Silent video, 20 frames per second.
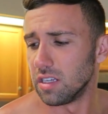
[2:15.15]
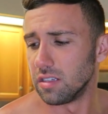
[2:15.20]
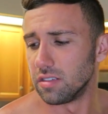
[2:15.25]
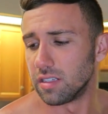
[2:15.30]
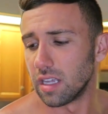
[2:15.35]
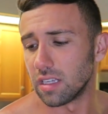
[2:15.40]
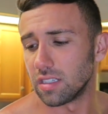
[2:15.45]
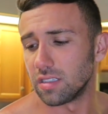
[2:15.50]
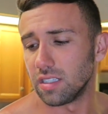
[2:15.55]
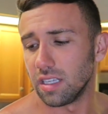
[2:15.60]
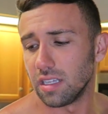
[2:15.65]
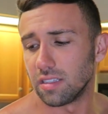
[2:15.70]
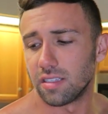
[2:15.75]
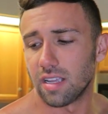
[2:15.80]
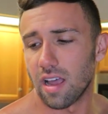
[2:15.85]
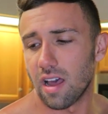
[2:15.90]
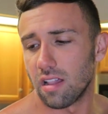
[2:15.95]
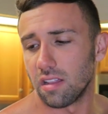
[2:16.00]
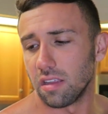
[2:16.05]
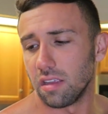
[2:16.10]
zesty
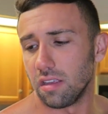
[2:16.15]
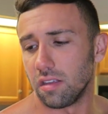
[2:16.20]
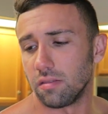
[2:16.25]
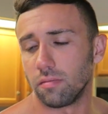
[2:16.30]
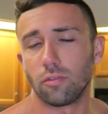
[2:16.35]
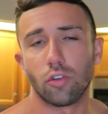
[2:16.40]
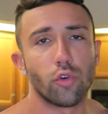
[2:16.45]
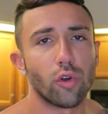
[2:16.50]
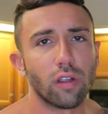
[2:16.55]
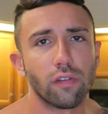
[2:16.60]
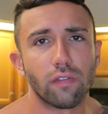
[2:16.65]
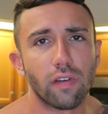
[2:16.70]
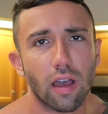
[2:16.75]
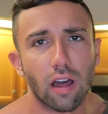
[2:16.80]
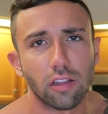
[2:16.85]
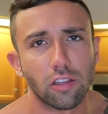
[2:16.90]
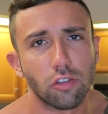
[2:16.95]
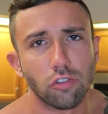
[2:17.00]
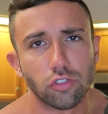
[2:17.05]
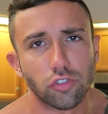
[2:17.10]
Italian great
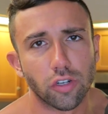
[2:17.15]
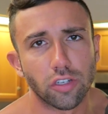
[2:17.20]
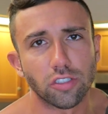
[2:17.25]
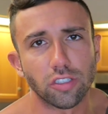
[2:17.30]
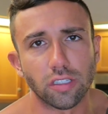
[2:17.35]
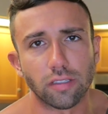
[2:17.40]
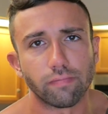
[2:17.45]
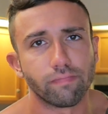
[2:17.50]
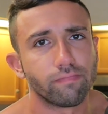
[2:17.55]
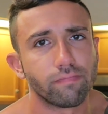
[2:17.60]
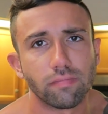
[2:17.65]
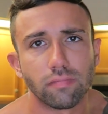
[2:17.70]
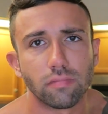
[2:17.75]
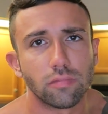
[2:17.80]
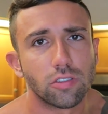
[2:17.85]
value dressing.